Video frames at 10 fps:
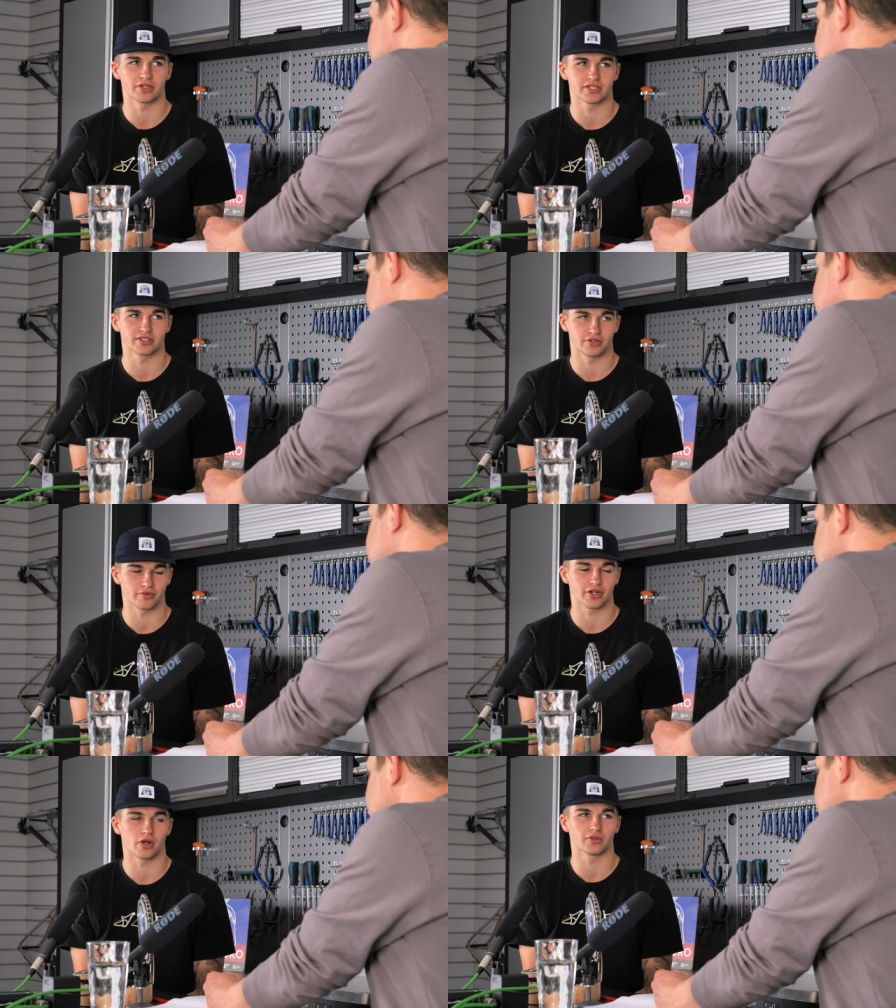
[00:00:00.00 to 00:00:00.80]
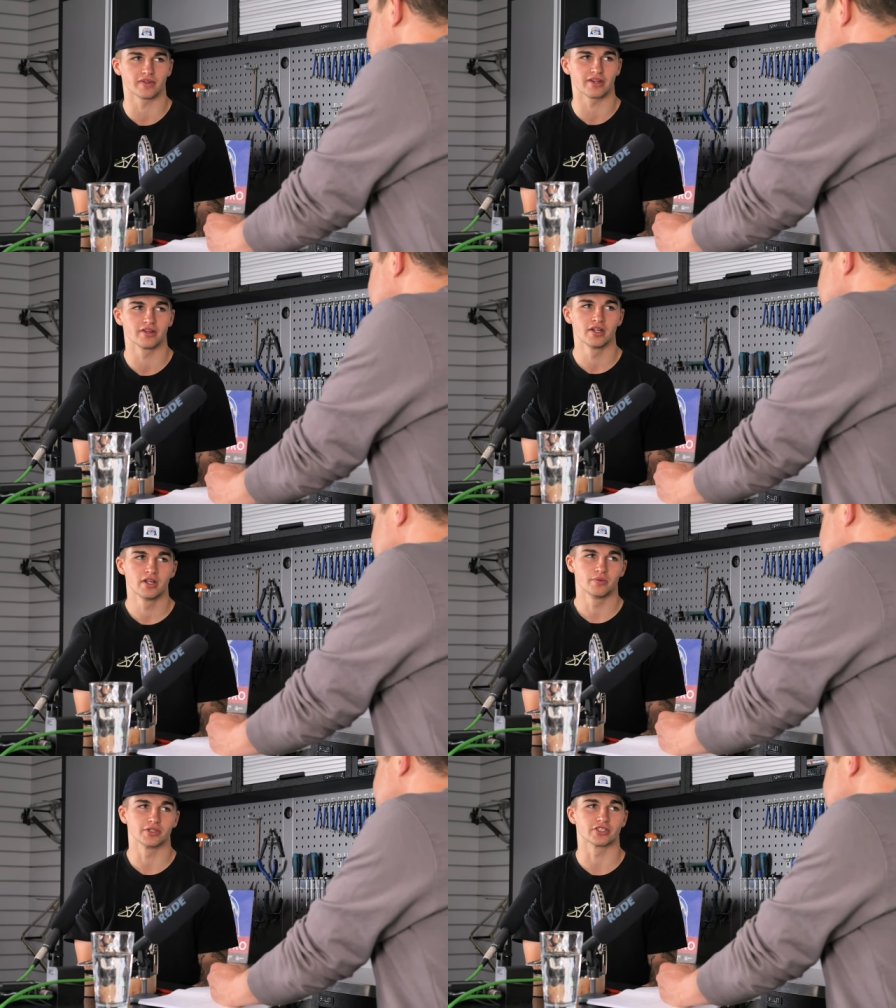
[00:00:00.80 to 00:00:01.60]
which is another gold event,
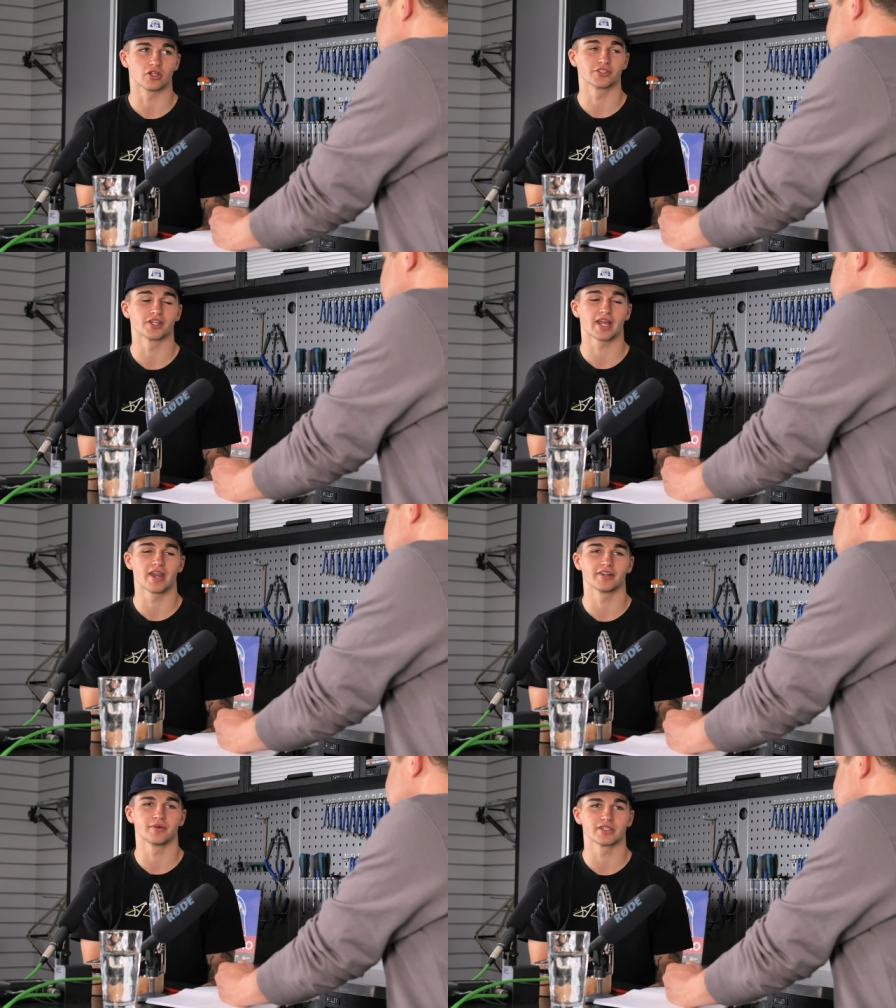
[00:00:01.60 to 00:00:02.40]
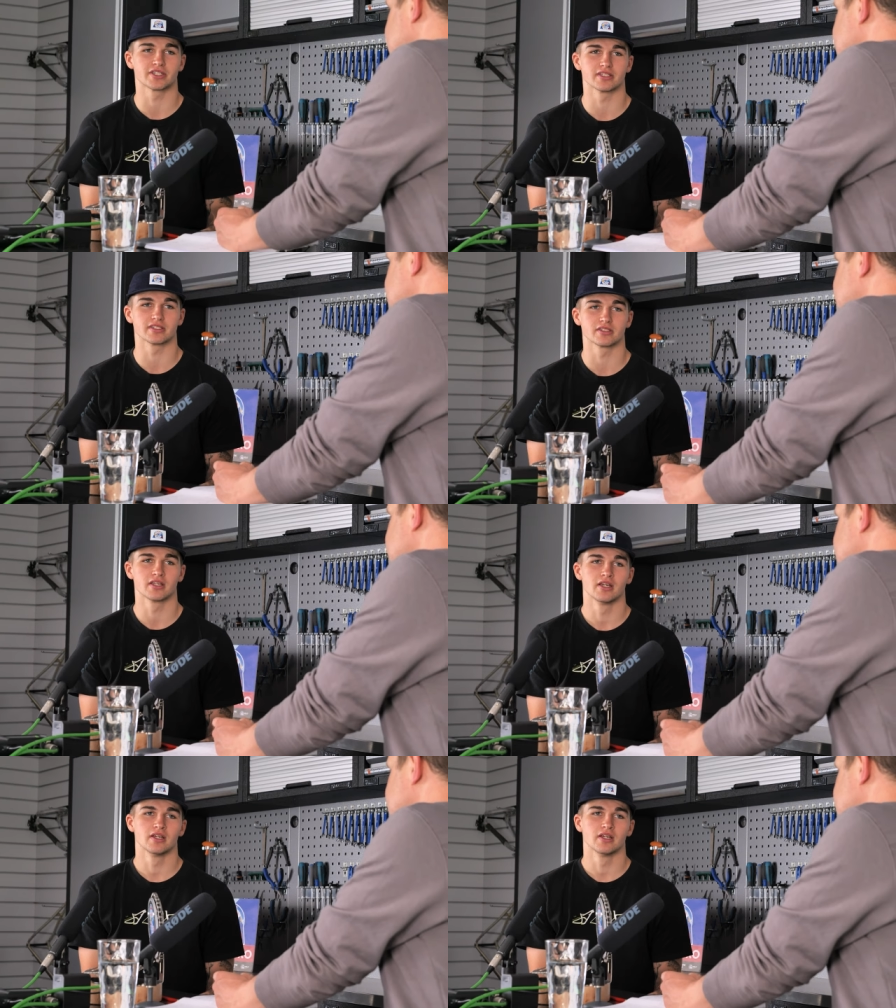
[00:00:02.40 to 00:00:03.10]
which is also Canada, which is